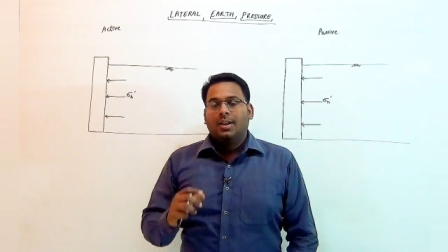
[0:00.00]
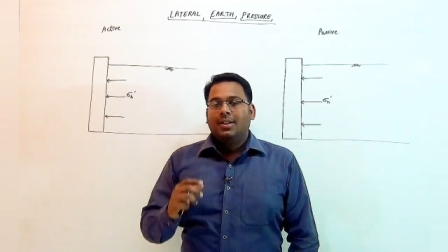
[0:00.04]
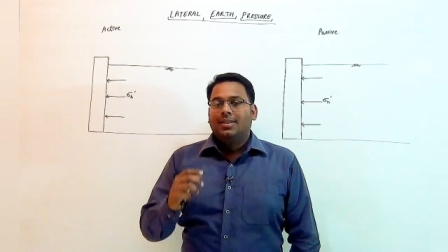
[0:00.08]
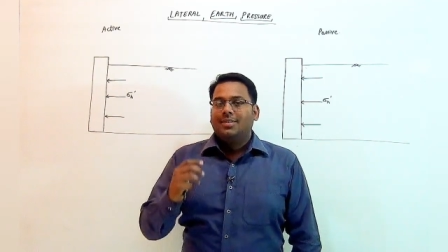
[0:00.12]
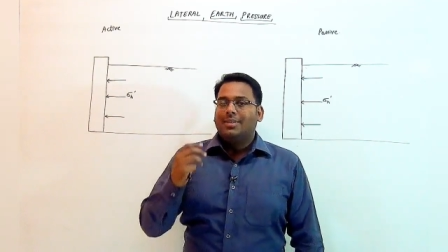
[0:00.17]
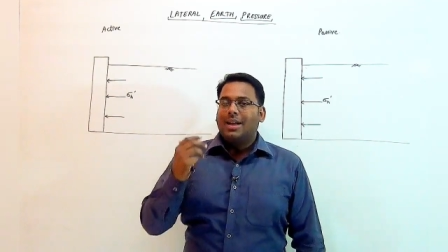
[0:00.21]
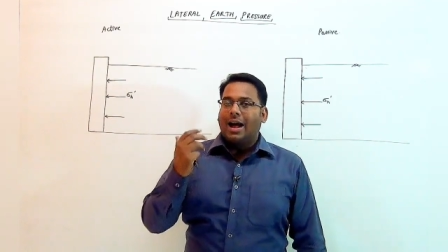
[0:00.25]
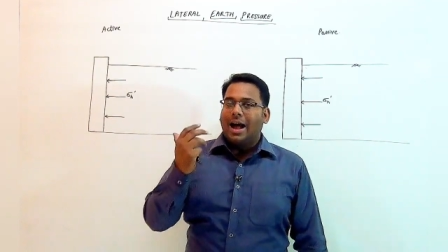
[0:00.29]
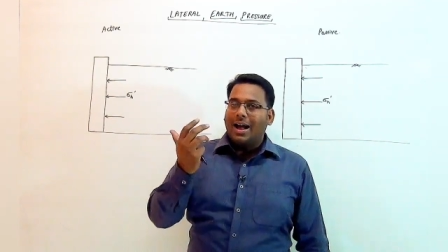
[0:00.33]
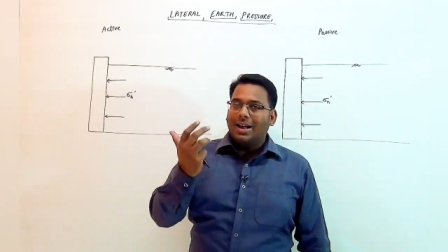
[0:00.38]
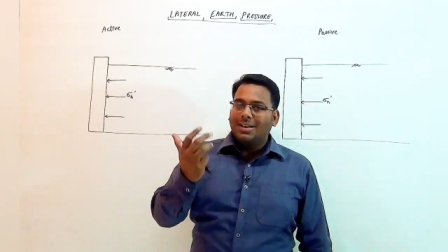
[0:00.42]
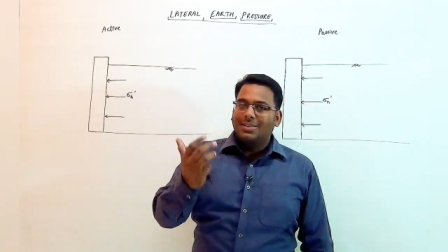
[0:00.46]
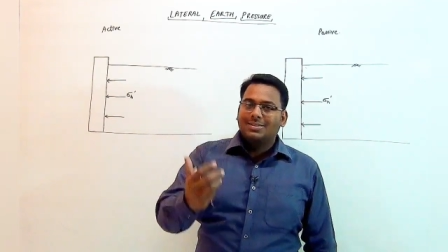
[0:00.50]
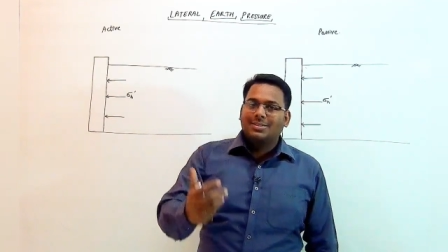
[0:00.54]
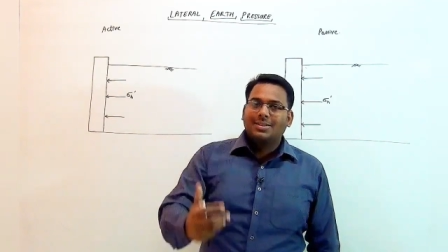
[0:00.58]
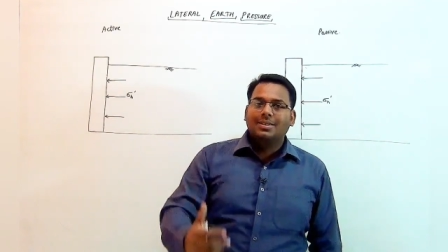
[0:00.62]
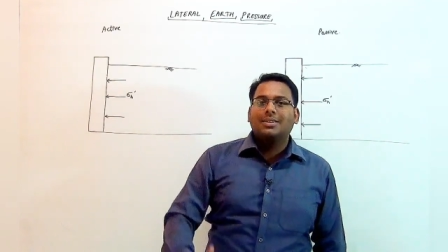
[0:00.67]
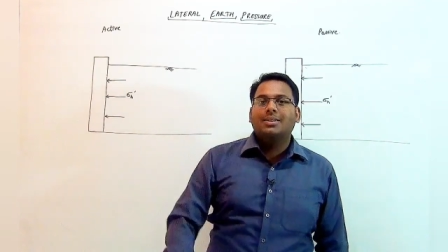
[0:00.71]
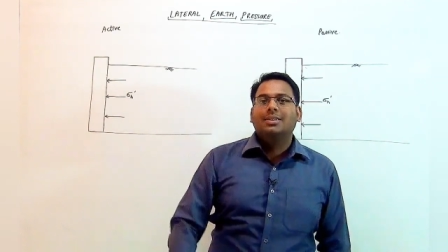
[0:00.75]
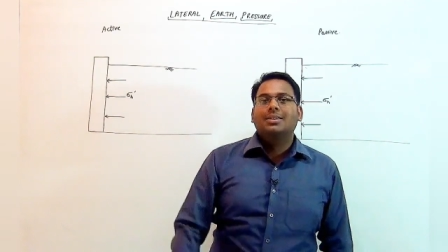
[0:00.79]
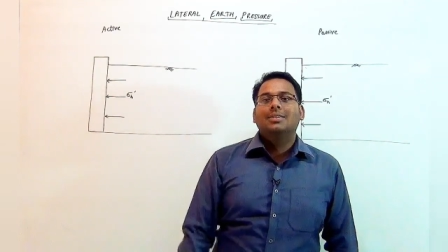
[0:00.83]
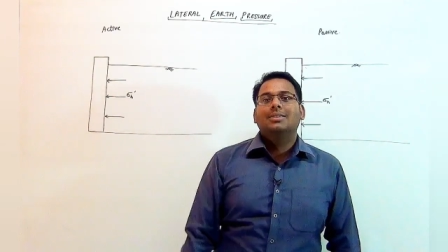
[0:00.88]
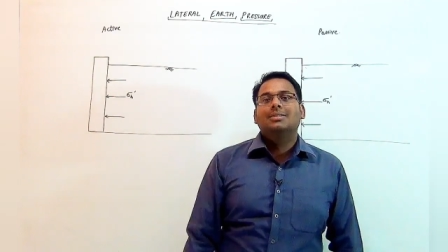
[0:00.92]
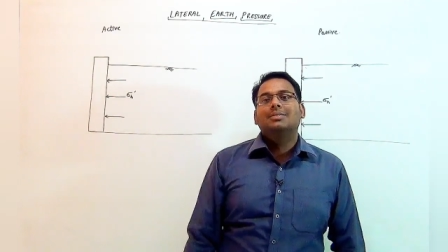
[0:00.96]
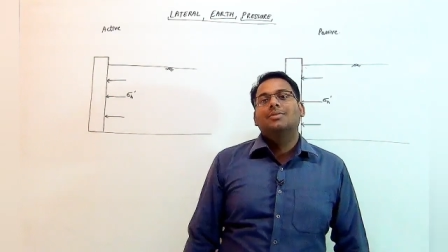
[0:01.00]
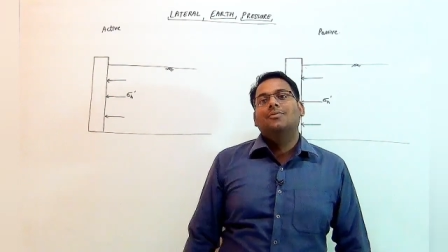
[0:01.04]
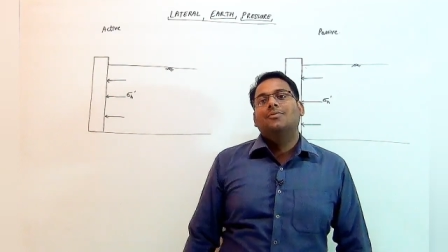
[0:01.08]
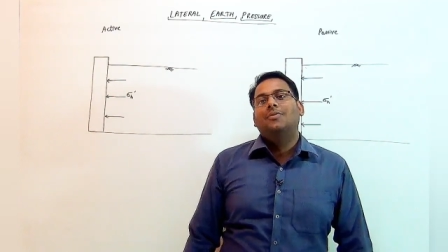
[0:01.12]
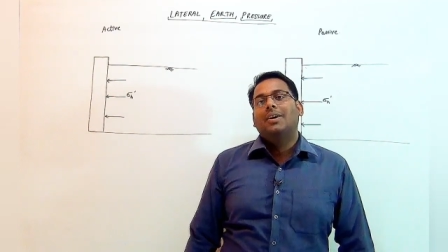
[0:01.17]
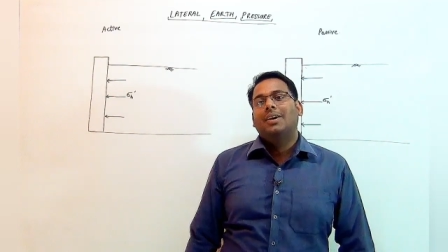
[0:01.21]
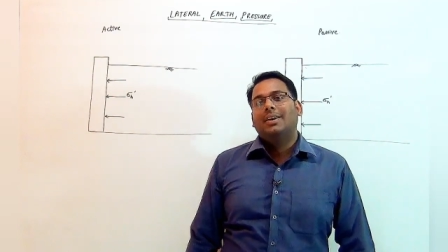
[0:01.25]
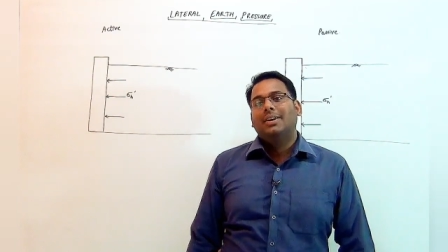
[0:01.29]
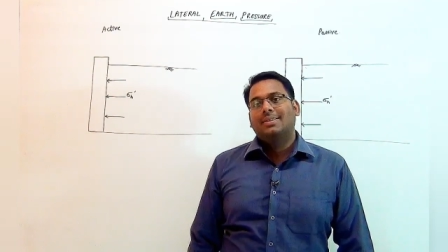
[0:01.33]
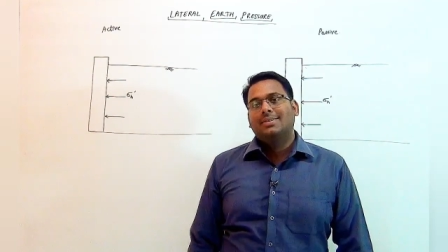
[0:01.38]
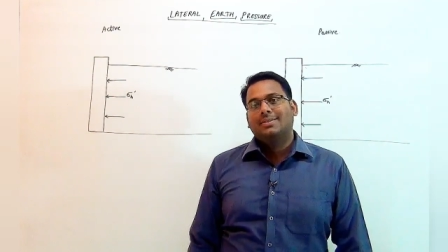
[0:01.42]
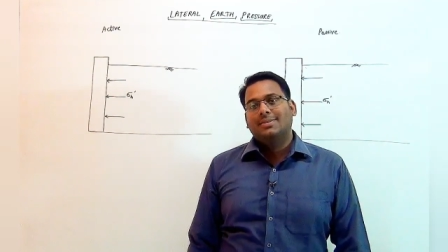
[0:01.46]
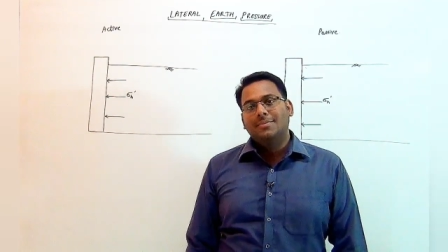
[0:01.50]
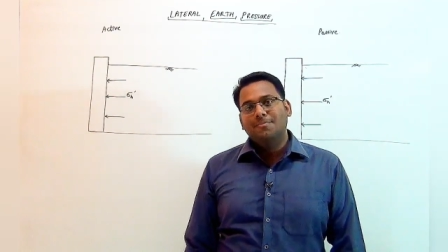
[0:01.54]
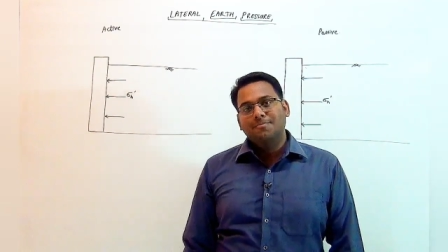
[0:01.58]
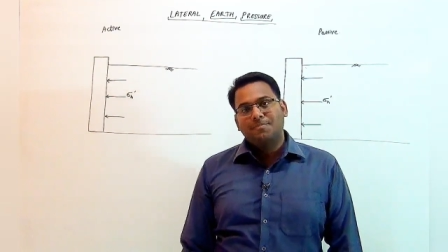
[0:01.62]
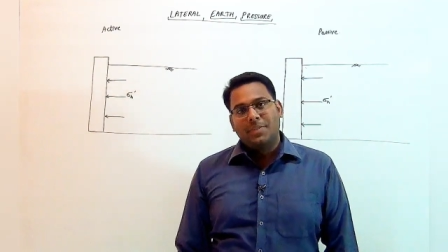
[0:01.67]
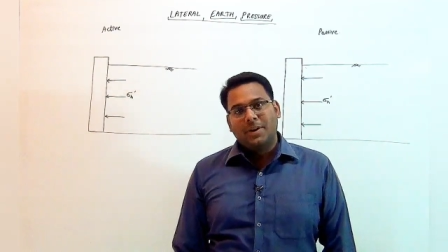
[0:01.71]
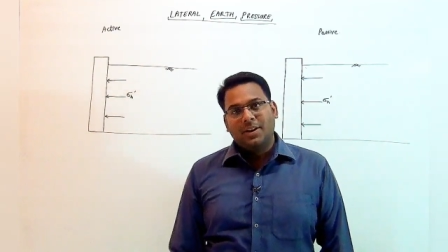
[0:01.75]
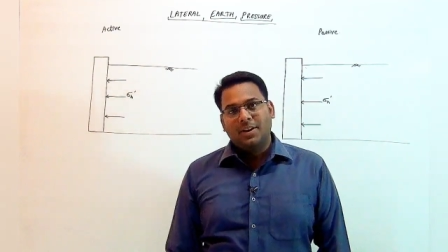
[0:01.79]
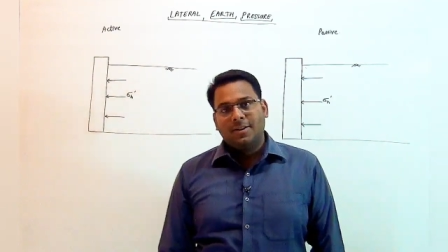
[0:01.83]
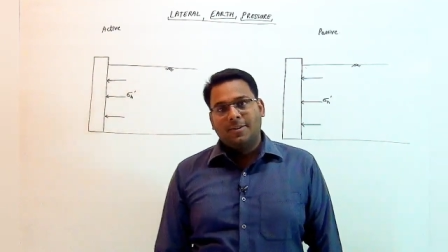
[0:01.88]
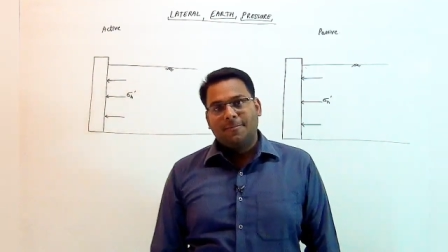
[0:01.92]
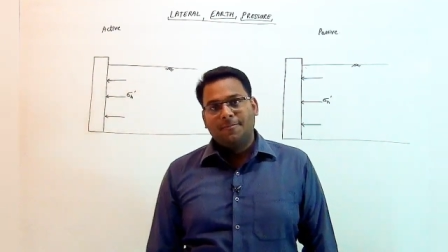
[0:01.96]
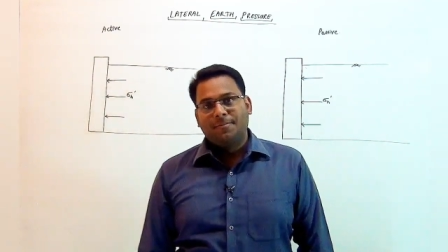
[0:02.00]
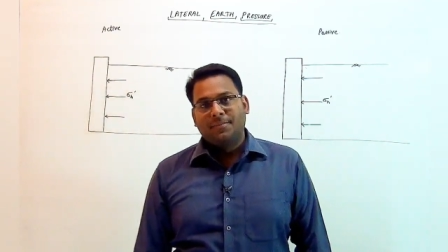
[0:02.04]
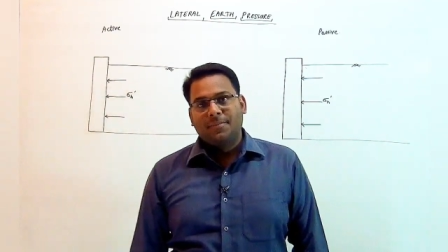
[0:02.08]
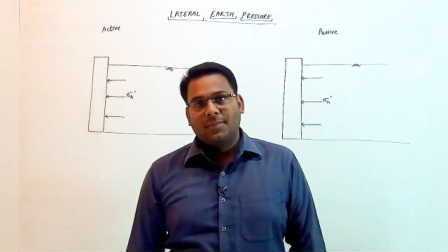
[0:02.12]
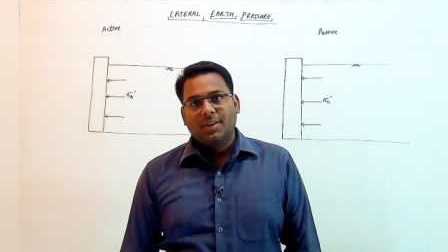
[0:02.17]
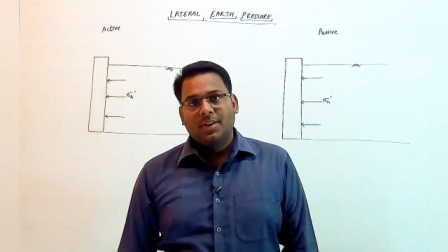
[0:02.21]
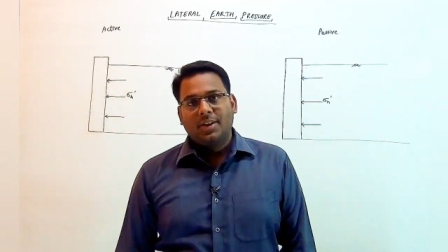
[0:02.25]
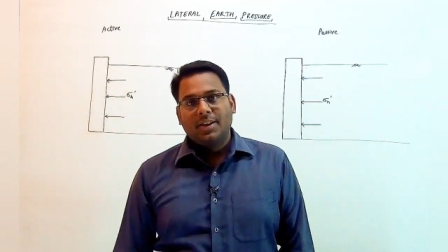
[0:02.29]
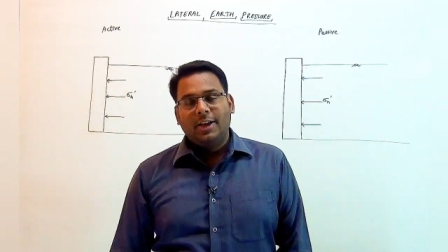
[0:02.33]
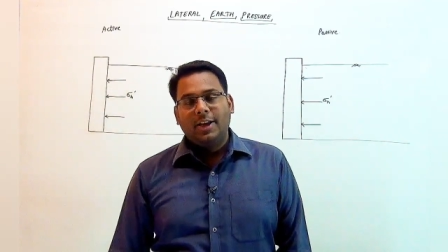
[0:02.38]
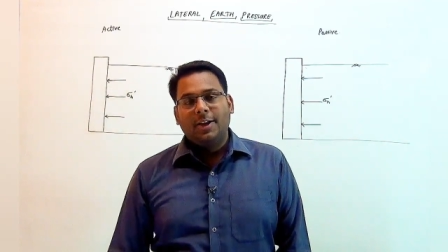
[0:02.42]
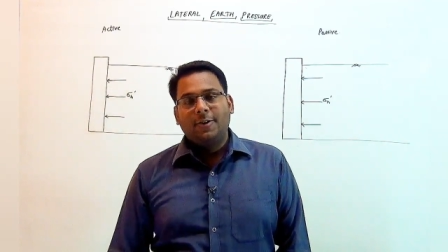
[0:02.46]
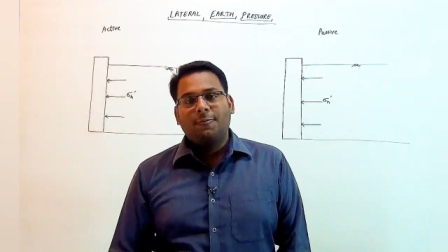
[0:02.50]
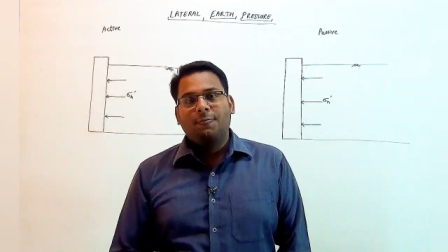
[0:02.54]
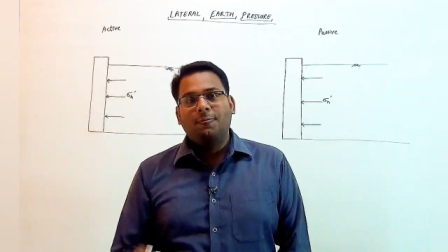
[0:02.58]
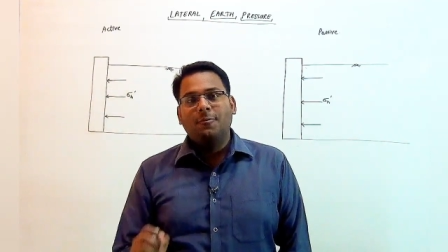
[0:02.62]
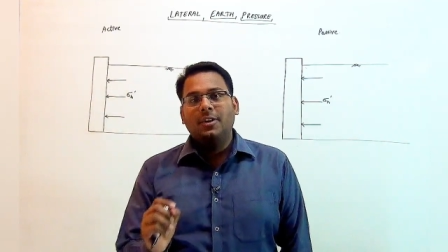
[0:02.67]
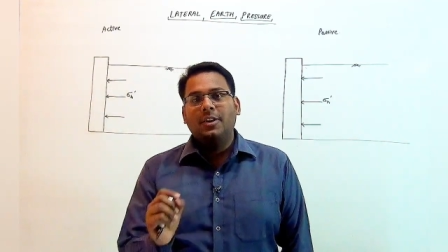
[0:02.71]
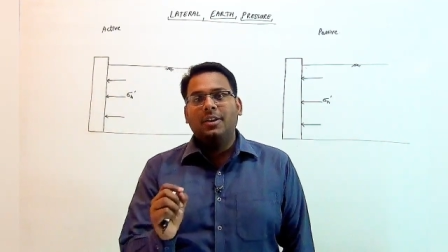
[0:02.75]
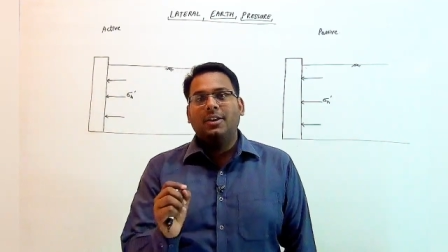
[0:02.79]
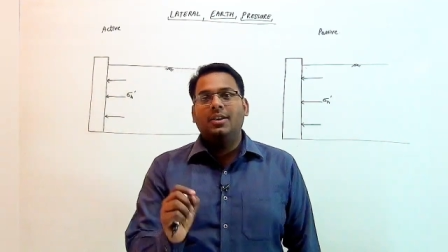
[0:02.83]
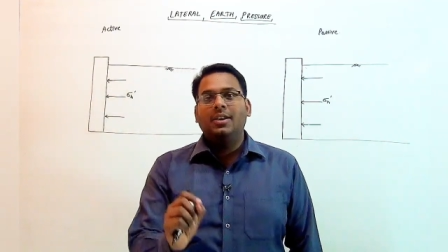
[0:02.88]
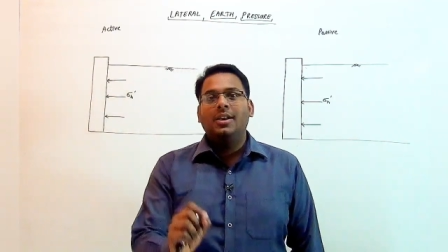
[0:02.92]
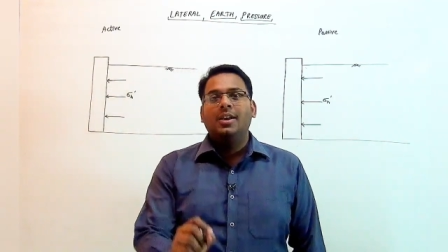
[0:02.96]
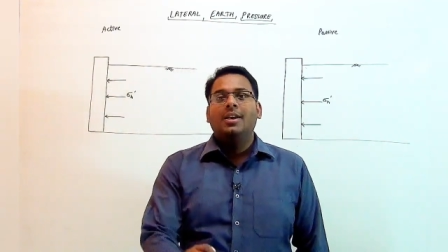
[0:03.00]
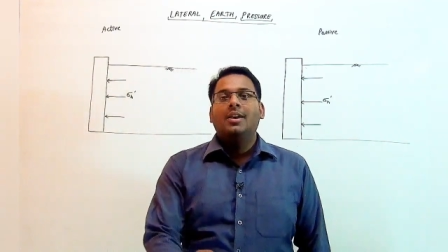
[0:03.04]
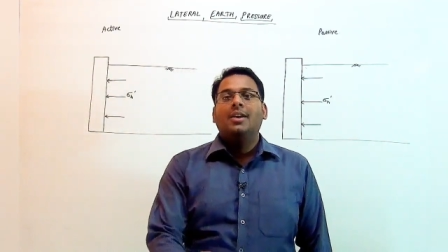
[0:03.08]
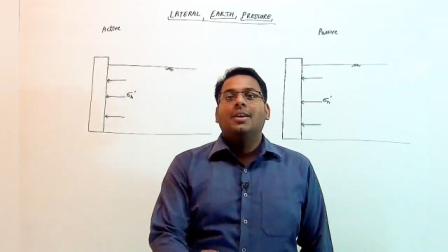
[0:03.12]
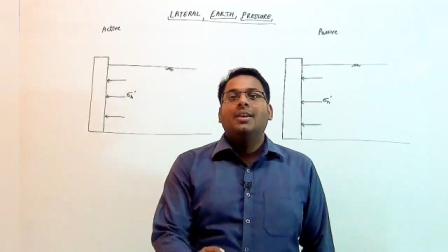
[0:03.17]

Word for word: The answer is very simple. If we